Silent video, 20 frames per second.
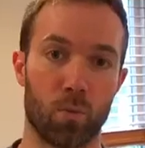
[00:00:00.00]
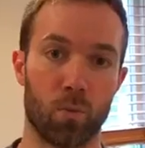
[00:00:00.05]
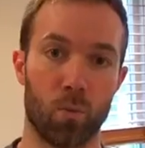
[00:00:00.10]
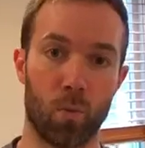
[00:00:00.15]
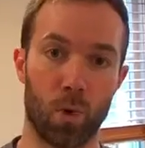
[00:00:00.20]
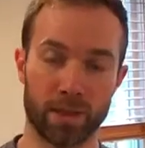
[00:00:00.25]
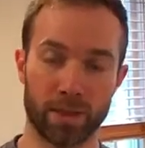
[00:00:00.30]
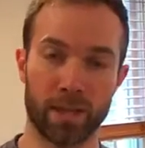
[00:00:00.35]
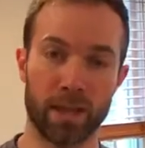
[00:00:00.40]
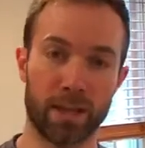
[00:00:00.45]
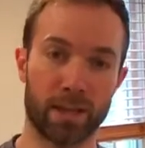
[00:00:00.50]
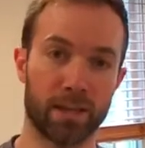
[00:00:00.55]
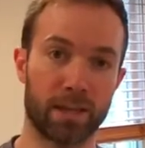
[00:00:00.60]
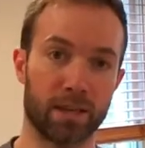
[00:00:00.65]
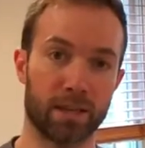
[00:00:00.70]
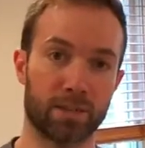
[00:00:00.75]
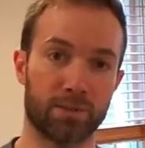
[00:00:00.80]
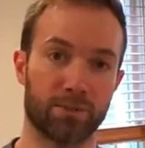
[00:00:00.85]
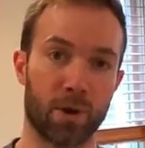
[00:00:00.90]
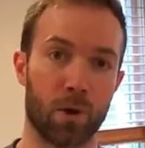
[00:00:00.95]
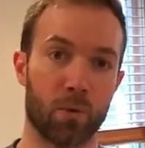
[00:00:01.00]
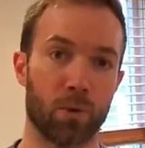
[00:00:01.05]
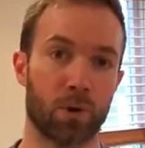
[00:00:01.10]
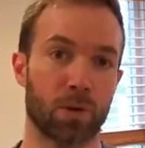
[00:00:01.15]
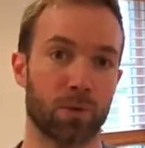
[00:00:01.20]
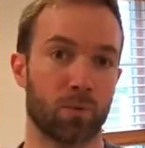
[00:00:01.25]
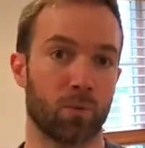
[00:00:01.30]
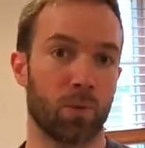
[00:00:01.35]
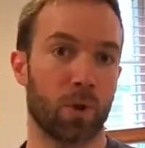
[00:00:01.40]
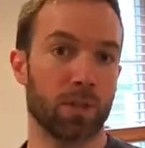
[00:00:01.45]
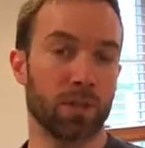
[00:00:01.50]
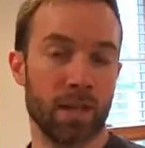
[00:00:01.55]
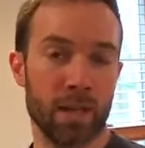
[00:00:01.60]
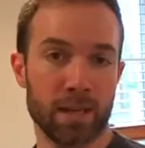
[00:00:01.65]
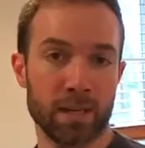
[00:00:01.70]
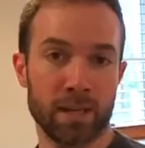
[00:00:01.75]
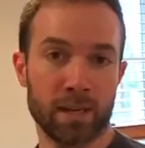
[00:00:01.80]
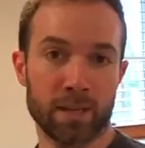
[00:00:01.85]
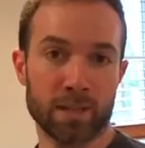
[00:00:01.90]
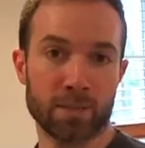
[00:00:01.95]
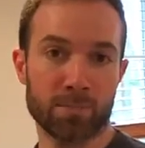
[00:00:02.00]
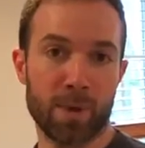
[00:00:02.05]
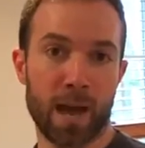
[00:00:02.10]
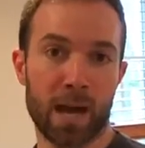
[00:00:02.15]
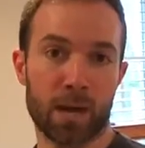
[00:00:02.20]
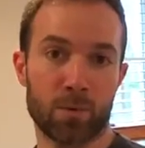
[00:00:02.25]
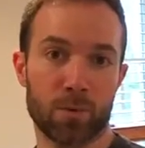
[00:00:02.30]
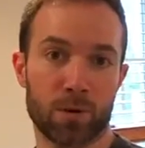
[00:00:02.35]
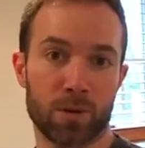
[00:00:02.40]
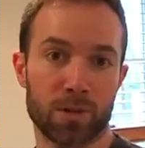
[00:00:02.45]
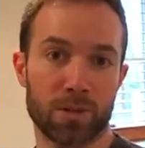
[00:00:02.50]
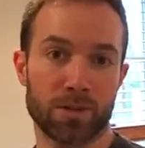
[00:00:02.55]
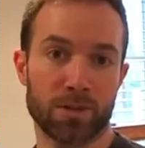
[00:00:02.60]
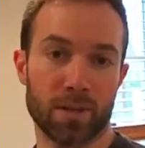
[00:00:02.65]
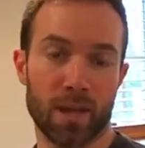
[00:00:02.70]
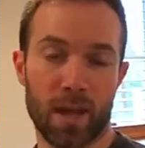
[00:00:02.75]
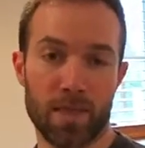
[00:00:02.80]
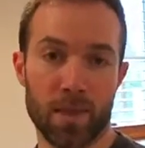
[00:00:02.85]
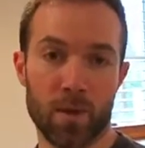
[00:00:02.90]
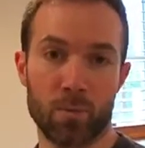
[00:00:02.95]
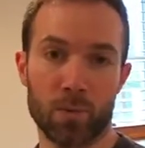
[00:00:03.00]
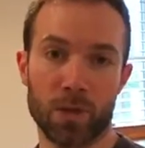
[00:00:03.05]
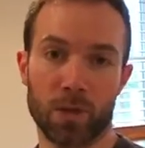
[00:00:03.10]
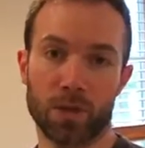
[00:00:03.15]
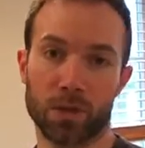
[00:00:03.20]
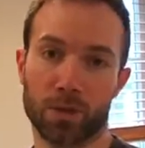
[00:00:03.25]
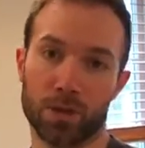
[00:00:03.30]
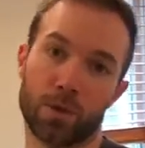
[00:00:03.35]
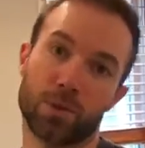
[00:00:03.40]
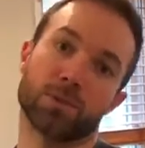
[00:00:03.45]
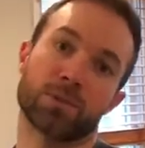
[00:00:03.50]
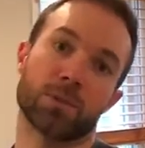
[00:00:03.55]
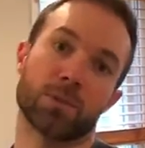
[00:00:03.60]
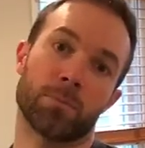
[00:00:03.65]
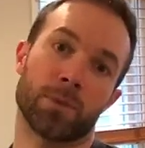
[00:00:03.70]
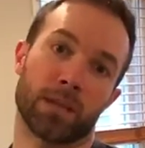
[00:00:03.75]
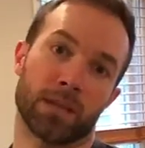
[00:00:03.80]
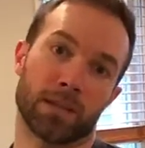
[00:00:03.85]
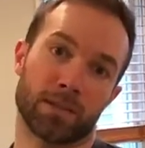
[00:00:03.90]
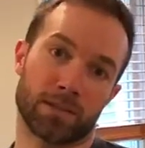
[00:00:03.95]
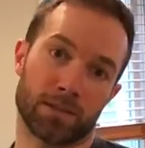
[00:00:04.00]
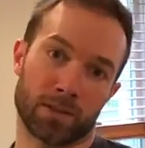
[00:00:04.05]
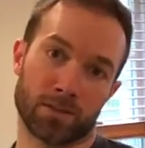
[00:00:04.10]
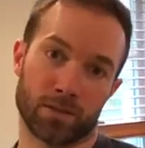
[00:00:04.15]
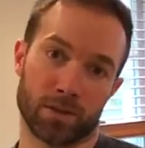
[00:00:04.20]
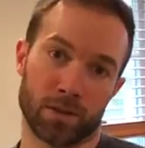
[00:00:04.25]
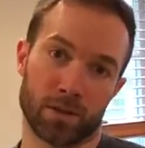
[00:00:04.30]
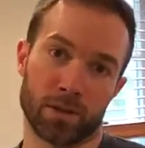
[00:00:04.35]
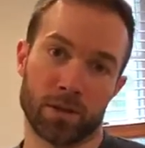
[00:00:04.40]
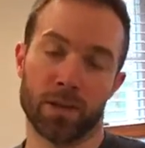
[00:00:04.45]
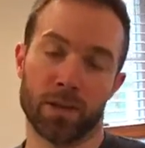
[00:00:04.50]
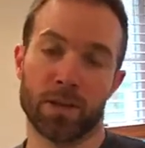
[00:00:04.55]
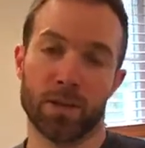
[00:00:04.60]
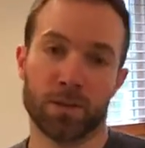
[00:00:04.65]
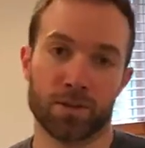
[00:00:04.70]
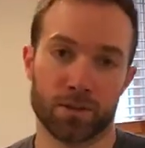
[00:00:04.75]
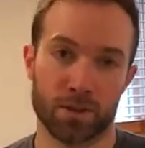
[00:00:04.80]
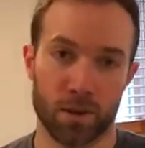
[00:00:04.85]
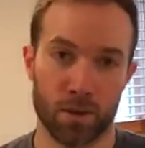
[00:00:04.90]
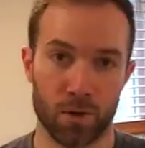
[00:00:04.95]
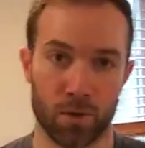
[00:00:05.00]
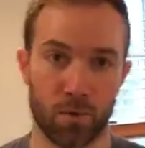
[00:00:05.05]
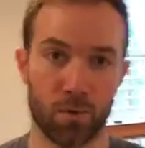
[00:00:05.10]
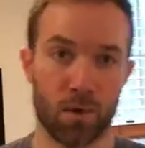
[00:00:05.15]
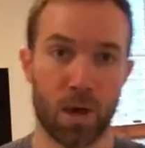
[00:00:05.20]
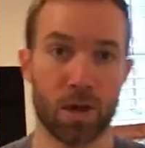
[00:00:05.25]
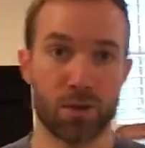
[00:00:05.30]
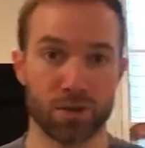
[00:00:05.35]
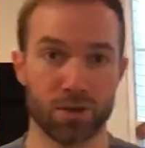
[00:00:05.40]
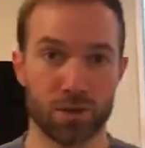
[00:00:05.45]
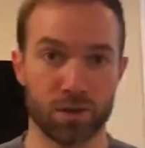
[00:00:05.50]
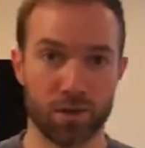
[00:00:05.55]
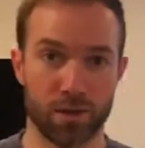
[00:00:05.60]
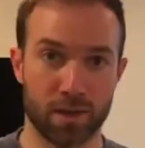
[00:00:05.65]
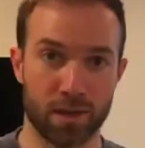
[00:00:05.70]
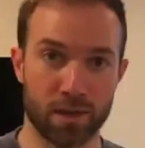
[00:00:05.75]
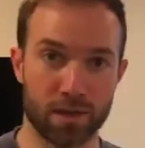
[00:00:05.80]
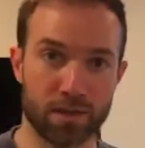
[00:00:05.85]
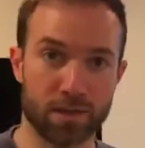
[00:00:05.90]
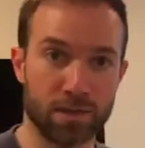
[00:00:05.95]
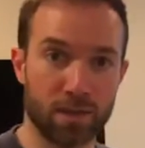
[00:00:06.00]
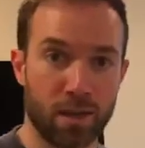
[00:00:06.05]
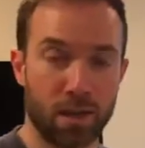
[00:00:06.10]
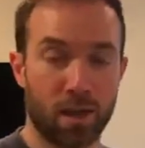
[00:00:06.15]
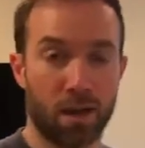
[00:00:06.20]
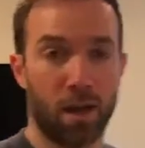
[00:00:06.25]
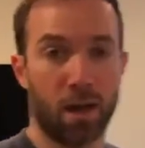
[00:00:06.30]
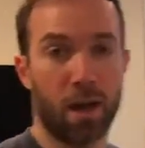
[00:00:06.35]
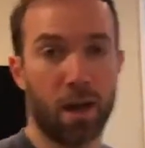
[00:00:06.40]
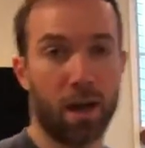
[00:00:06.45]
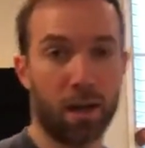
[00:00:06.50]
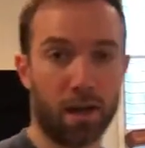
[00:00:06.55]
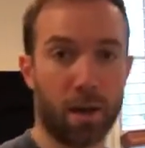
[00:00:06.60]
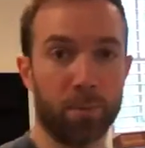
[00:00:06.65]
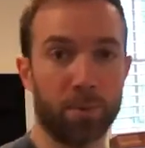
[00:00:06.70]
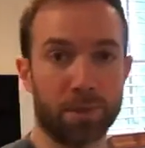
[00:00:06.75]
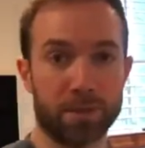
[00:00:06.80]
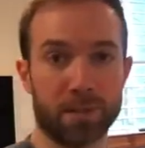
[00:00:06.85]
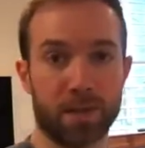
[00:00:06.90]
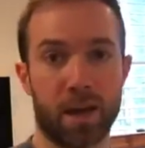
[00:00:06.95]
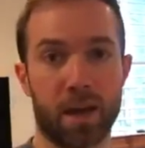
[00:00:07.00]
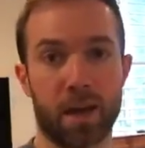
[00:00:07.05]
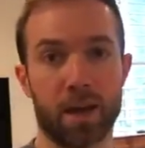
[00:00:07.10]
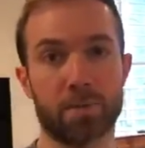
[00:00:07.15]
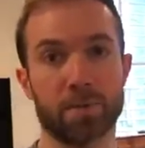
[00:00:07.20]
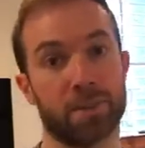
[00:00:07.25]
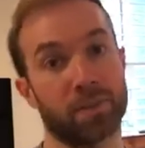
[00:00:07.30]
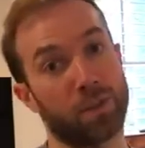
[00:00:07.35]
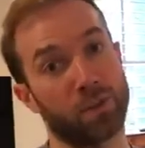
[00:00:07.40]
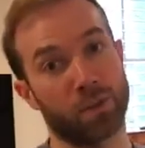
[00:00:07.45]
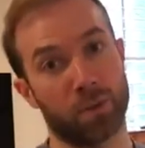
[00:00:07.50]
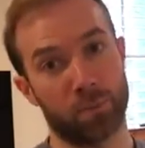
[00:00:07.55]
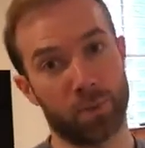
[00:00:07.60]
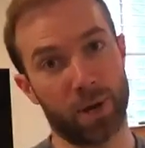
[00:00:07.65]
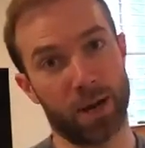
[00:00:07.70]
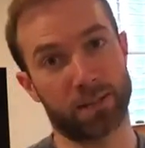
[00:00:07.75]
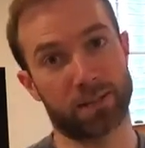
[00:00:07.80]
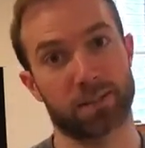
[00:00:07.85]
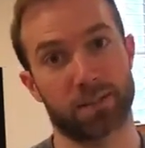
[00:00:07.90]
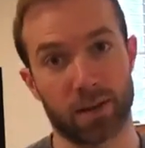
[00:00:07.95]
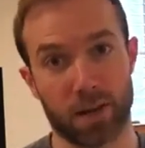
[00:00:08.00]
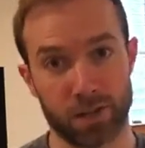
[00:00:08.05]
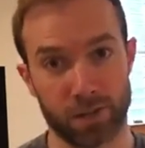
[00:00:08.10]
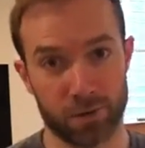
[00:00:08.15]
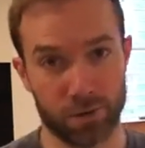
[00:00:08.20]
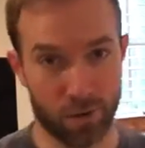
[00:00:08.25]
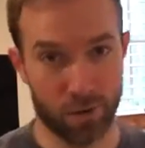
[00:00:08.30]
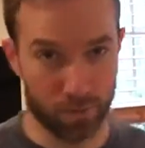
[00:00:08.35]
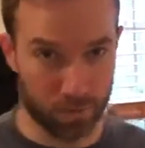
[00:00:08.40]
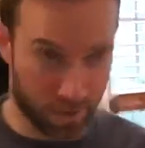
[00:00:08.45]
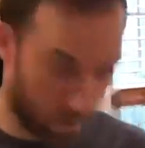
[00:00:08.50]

One leg kicks forward, one leg kicks backwards, and then we close them like a scissor. So I'll show you this a couple of times, and then you can practice it on your own.